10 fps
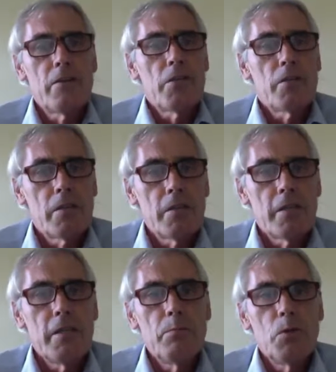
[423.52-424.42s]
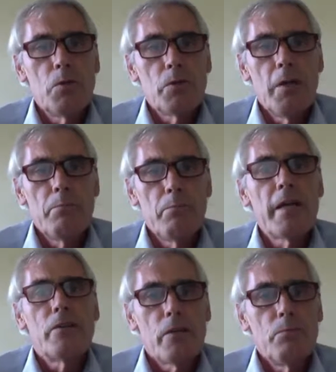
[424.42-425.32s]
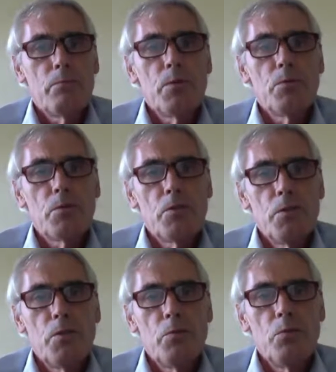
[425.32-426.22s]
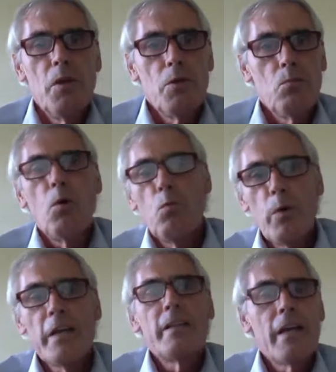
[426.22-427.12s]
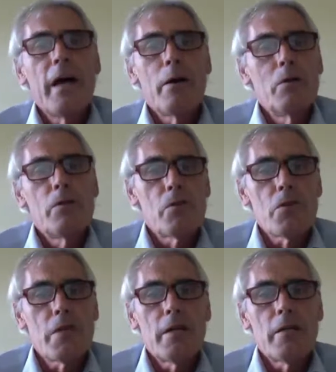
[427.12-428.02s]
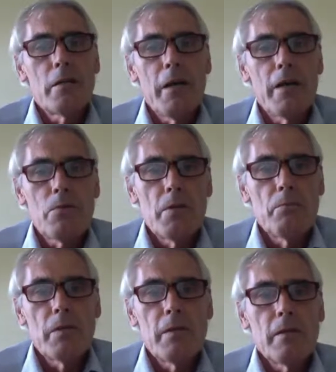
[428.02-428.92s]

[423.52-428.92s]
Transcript: sit at a keyboard and make the computer do what we now understand about something.